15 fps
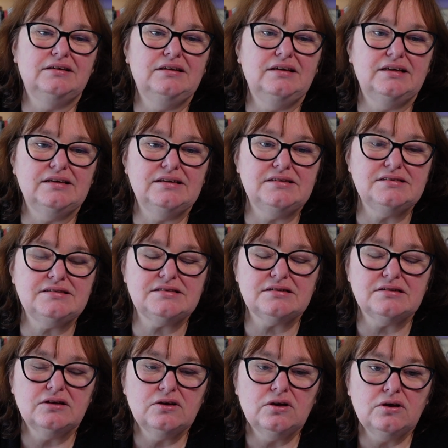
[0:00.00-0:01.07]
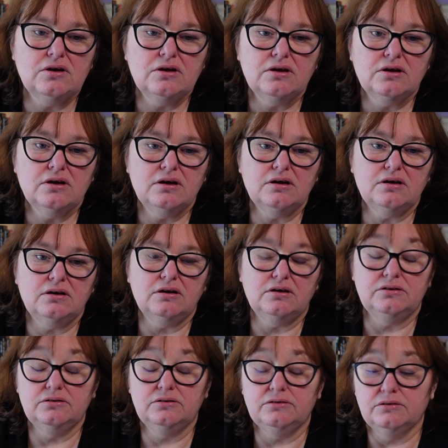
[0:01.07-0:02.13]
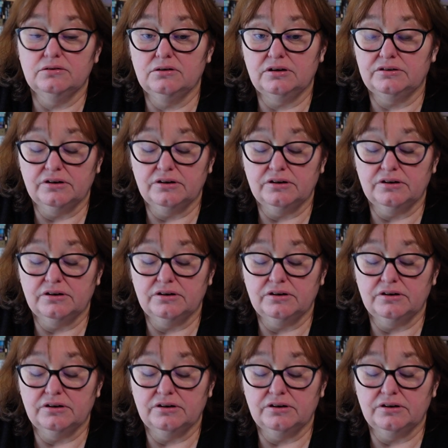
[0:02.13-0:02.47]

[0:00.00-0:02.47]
He is a